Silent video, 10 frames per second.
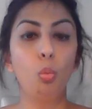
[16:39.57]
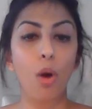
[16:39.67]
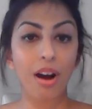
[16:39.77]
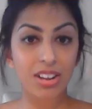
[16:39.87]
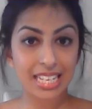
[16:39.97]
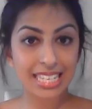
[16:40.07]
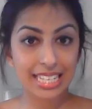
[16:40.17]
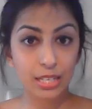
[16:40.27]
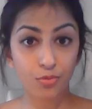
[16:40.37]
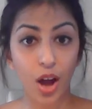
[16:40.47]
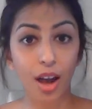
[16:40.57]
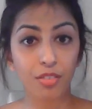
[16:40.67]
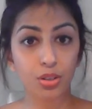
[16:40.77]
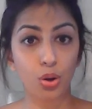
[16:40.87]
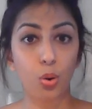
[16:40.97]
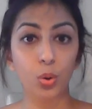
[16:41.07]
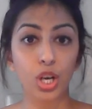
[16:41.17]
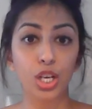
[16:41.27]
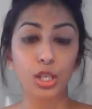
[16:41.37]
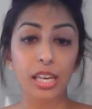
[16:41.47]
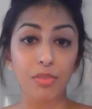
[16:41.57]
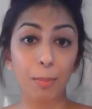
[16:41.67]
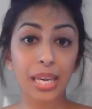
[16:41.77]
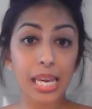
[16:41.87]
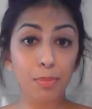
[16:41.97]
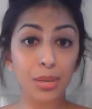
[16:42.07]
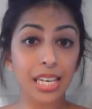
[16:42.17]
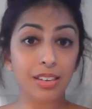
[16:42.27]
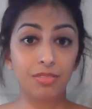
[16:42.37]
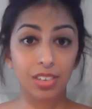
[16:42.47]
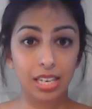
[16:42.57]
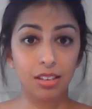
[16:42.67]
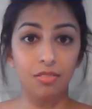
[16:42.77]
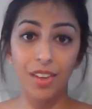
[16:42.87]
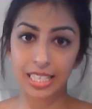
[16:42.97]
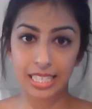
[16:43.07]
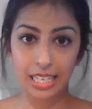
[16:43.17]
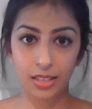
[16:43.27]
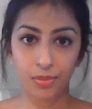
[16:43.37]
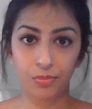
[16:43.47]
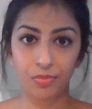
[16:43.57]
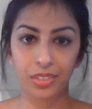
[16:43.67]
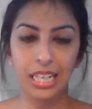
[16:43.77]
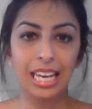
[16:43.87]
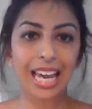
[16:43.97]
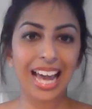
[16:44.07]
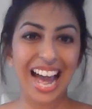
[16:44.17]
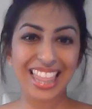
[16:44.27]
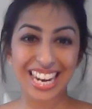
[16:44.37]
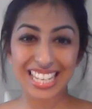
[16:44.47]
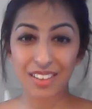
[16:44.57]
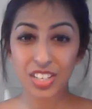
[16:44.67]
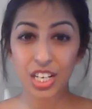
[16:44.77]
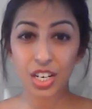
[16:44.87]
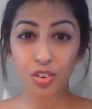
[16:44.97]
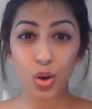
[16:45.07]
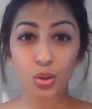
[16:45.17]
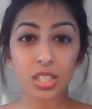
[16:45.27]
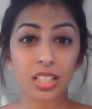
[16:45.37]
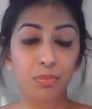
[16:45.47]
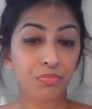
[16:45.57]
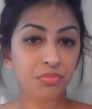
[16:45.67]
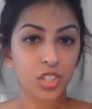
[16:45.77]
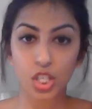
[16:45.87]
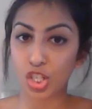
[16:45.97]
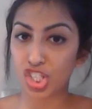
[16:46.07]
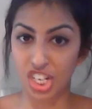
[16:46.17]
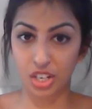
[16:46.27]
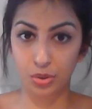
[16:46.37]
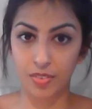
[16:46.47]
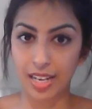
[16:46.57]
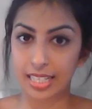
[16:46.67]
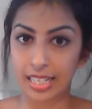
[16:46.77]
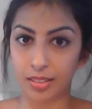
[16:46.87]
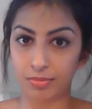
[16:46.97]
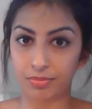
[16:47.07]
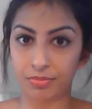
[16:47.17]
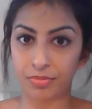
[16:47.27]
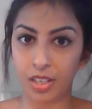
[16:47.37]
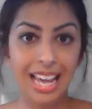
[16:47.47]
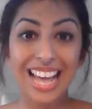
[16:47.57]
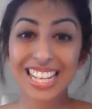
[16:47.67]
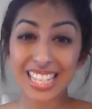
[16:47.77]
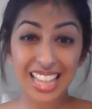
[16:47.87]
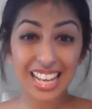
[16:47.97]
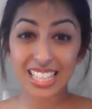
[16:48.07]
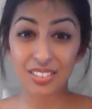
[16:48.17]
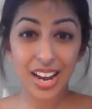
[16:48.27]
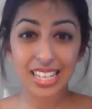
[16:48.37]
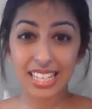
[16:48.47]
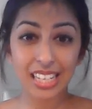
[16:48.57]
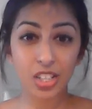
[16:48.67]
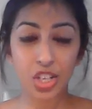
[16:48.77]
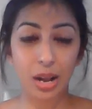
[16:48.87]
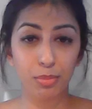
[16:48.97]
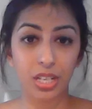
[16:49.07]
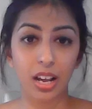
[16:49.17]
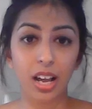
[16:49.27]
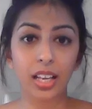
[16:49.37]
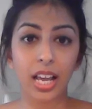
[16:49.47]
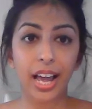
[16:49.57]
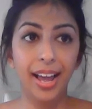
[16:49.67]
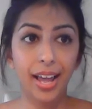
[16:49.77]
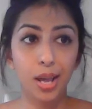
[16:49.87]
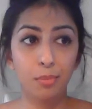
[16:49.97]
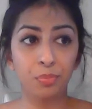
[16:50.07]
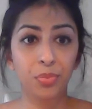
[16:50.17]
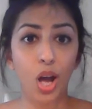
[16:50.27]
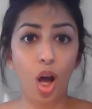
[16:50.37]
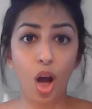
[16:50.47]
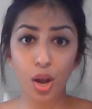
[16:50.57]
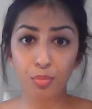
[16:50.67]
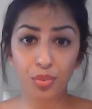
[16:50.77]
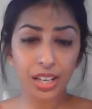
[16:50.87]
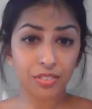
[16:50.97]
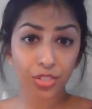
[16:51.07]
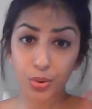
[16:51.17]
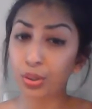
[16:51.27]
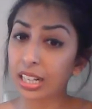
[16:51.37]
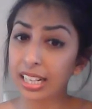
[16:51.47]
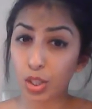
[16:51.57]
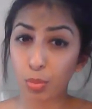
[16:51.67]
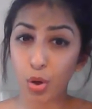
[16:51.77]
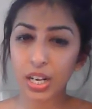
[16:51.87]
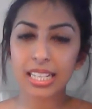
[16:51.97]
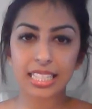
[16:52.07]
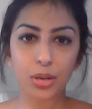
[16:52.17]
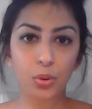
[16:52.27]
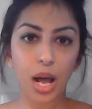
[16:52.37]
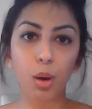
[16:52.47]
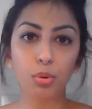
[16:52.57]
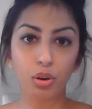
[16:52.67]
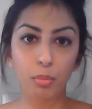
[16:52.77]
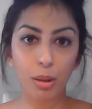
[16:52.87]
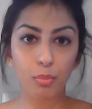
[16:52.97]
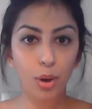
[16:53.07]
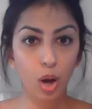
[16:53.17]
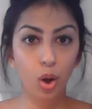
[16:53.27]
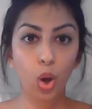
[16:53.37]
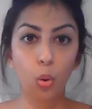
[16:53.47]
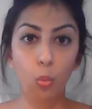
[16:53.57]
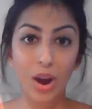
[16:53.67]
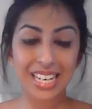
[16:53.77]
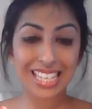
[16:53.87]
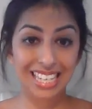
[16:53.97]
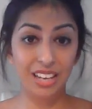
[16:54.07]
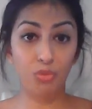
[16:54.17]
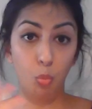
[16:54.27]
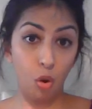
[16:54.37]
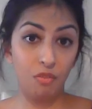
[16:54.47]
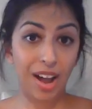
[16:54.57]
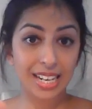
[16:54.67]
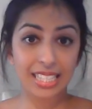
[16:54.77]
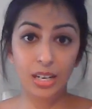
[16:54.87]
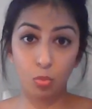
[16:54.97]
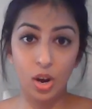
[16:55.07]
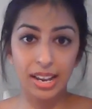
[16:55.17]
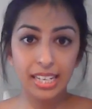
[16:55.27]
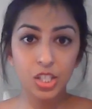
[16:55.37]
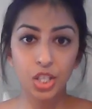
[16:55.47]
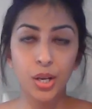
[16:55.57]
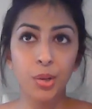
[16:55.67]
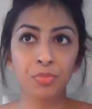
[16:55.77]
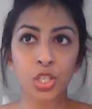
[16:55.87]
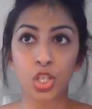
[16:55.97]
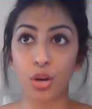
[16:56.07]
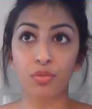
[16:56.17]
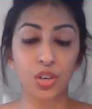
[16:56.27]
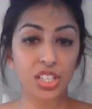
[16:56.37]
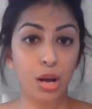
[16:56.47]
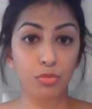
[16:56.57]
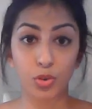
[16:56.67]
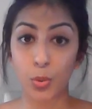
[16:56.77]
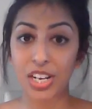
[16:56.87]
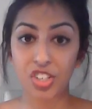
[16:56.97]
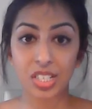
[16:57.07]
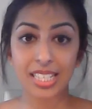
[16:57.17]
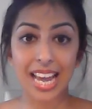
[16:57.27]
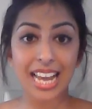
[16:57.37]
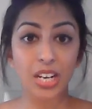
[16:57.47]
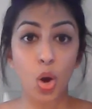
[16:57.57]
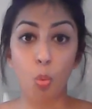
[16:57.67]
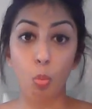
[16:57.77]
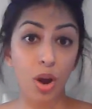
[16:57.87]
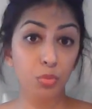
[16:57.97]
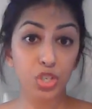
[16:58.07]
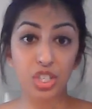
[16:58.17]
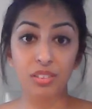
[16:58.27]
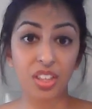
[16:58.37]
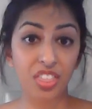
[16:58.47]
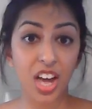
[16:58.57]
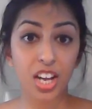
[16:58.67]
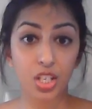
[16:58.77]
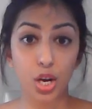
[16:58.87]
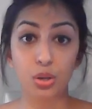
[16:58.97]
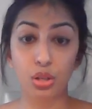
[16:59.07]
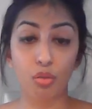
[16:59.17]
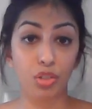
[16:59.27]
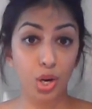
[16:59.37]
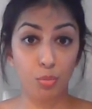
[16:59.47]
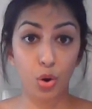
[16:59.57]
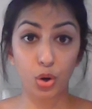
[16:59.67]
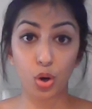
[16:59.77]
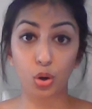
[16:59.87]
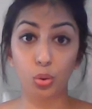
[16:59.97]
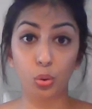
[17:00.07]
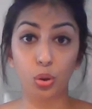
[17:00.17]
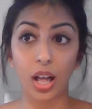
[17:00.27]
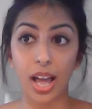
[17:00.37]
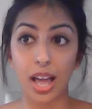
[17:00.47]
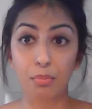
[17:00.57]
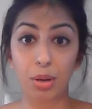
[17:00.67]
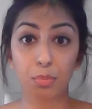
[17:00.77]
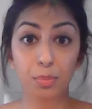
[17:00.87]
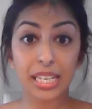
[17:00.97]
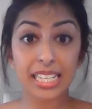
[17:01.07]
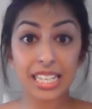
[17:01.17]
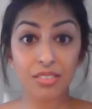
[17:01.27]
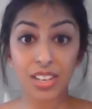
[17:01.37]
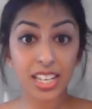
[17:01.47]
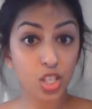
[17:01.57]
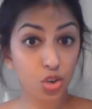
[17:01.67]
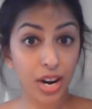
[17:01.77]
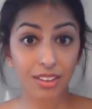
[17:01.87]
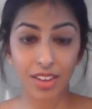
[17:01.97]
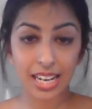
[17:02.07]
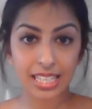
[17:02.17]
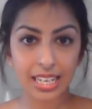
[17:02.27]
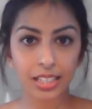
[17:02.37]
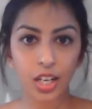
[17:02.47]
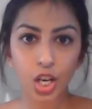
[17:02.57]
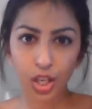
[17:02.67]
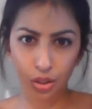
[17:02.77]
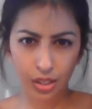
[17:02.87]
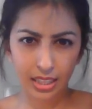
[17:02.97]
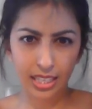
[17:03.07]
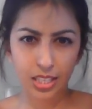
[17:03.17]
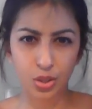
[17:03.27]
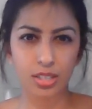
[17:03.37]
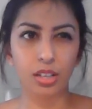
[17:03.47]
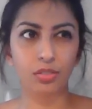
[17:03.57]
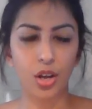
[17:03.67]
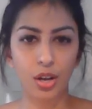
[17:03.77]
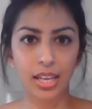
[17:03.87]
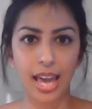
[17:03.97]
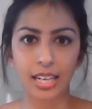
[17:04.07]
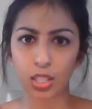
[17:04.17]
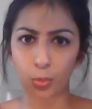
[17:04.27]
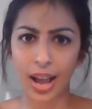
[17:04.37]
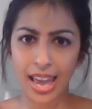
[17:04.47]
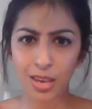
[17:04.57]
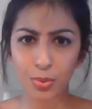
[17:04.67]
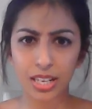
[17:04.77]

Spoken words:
Whereas at 65 years old, you give a PPV vaccine. And then at 70 year old, shingles vaccine. So that's the vaccines chapter. Hopefully through the little mnemonics, it will help you remember when to give what vaccine at what age. So for example, a question said, when would you give the third dose of the pneumococcal PCV strain vaccine? You can think to yourself, okay, so eight